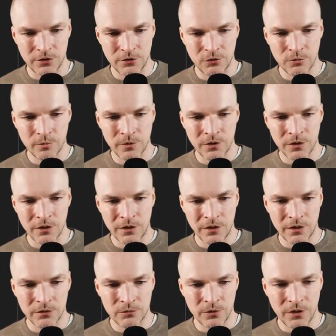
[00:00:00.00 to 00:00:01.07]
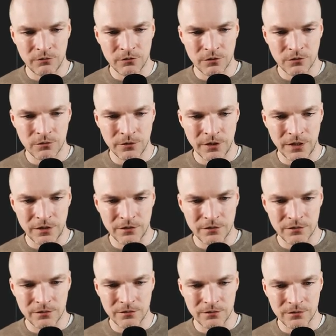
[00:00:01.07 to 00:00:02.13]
Cube, and we have to create